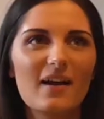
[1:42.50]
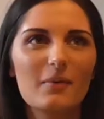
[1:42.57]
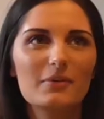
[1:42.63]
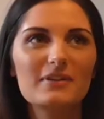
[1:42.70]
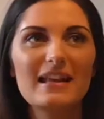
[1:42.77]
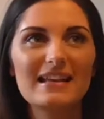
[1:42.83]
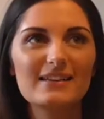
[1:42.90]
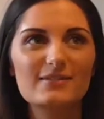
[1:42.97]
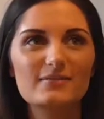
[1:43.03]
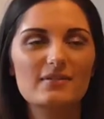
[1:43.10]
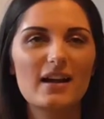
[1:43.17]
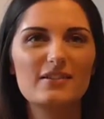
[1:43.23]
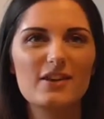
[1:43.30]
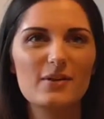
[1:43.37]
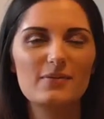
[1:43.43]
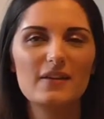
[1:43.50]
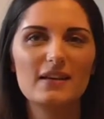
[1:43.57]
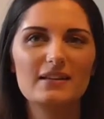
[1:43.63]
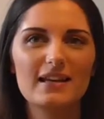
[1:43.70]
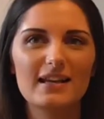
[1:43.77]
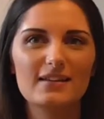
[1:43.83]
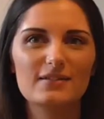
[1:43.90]
Well, I don't
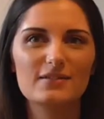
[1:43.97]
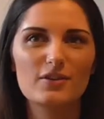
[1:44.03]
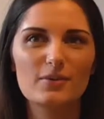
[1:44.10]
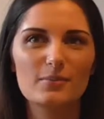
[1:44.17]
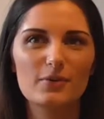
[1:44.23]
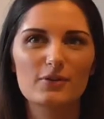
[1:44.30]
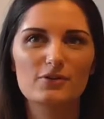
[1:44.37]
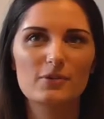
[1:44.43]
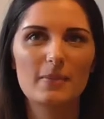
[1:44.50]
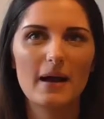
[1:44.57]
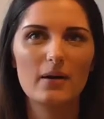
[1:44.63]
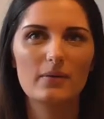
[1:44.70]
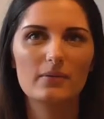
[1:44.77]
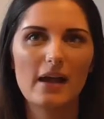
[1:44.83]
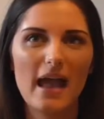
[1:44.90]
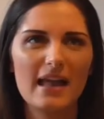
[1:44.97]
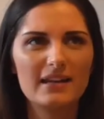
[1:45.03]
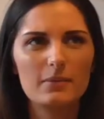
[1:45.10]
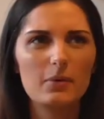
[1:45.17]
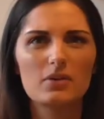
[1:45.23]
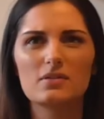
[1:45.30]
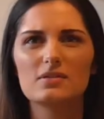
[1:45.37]
think Nick knew much about
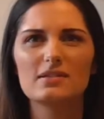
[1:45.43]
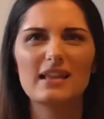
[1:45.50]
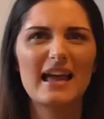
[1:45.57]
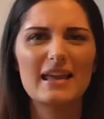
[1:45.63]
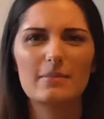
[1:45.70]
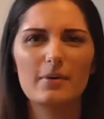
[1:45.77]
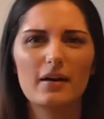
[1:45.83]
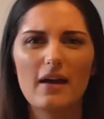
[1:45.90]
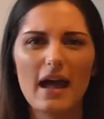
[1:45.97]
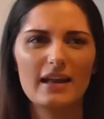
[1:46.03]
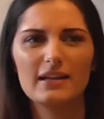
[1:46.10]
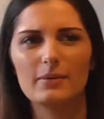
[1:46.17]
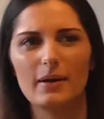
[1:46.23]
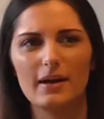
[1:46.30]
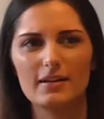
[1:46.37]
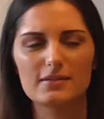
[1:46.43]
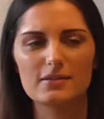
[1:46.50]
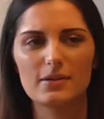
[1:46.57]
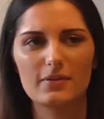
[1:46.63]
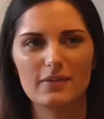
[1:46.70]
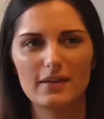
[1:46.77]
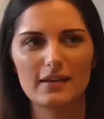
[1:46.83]
anyone's labour anyway,
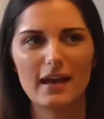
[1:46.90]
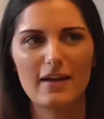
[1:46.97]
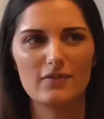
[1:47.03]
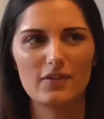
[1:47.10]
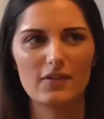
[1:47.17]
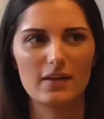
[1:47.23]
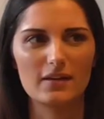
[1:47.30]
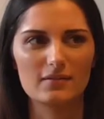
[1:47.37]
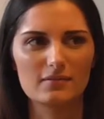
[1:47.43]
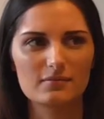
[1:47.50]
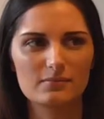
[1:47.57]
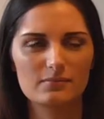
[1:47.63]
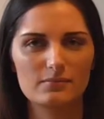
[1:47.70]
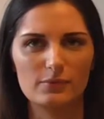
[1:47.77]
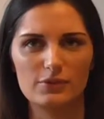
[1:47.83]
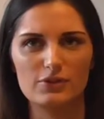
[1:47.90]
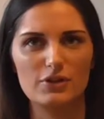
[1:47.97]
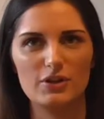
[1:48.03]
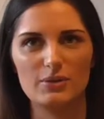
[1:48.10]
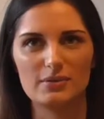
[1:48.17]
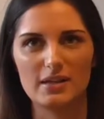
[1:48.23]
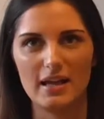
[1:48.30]
so I think everything was
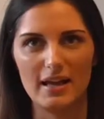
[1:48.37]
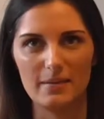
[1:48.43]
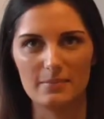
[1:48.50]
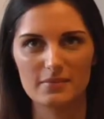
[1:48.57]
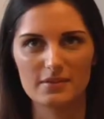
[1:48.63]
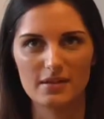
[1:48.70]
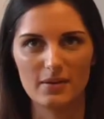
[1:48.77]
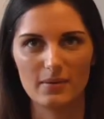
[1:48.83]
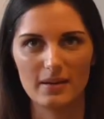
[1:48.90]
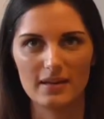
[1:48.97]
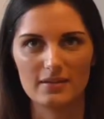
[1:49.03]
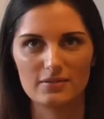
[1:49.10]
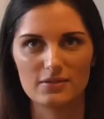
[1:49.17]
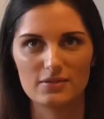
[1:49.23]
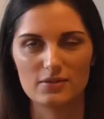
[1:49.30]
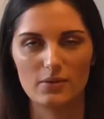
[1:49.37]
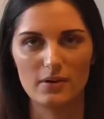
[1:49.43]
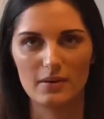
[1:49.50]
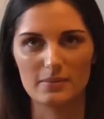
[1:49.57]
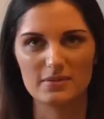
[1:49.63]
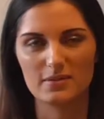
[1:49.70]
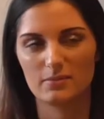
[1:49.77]
new to him, so he just
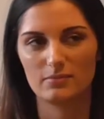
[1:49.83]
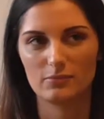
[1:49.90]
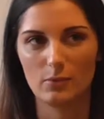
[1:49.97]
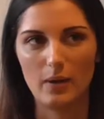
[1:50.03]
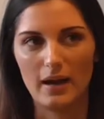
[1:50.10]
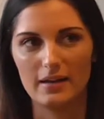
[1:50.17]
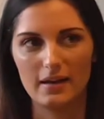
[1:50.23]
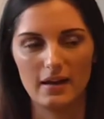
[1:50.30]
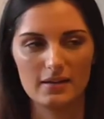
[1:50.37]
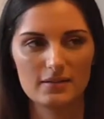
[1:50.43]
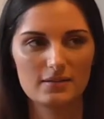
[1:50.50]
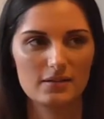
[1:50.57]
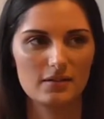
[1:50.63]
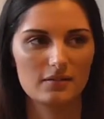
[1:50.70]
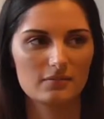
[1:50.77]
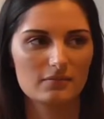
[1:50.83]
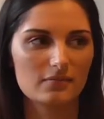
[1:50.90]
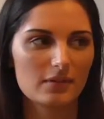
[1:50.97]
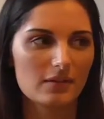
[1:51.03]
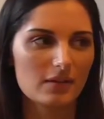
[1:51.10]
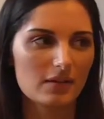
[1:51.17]
thought it was quite nice that